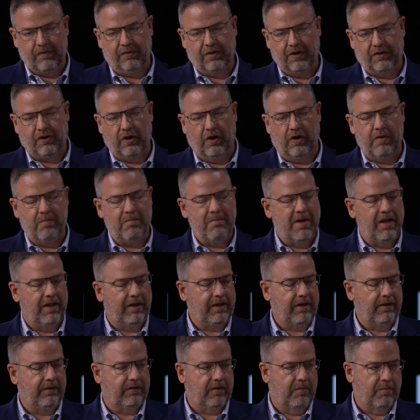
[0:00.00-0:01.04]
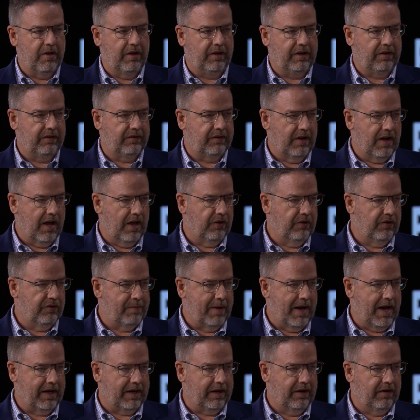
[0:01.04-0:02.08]
returned millions and millions of dollars
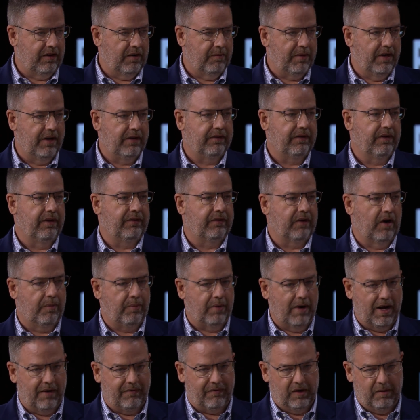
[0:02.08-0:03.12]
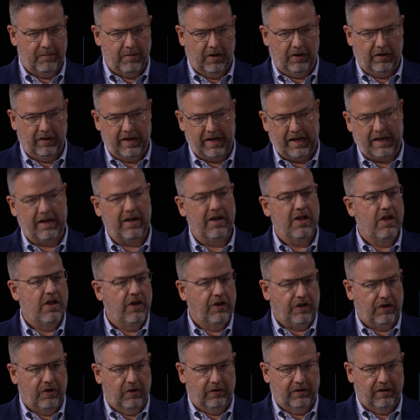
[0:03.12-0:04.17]
back into the business. Our profitability,
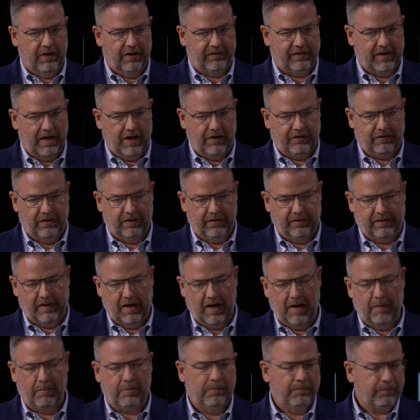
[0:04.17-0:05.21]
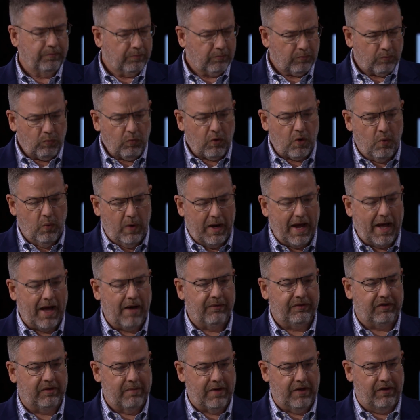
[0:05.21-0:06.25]
utilization's up. We
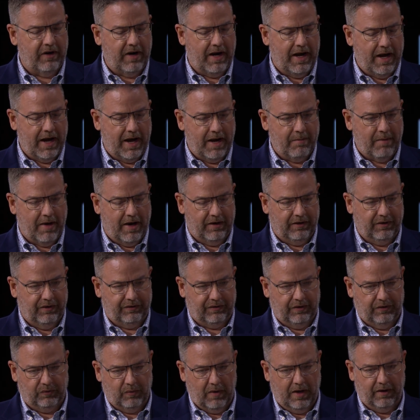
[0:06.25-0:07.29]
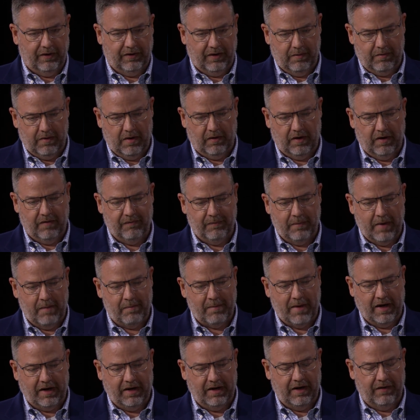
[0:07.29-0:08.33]
have some other AI models as well that are
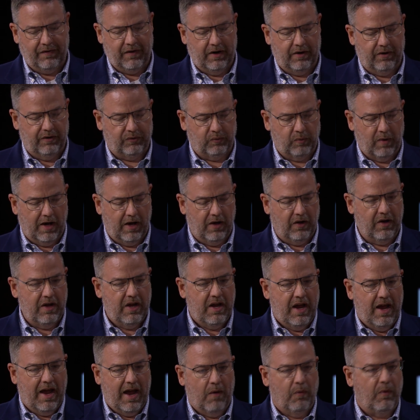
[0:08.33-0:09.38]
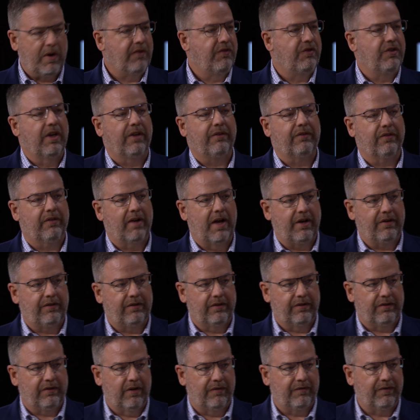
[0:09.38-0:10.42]
embedded in there as well, and we've just scratched
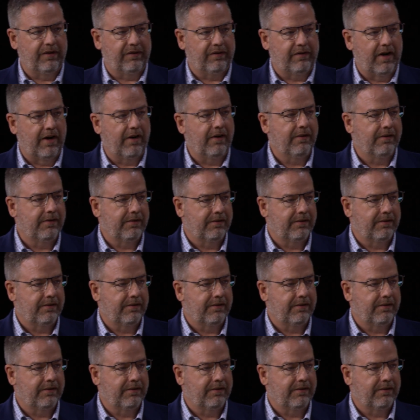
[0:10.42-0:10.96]
the surface there.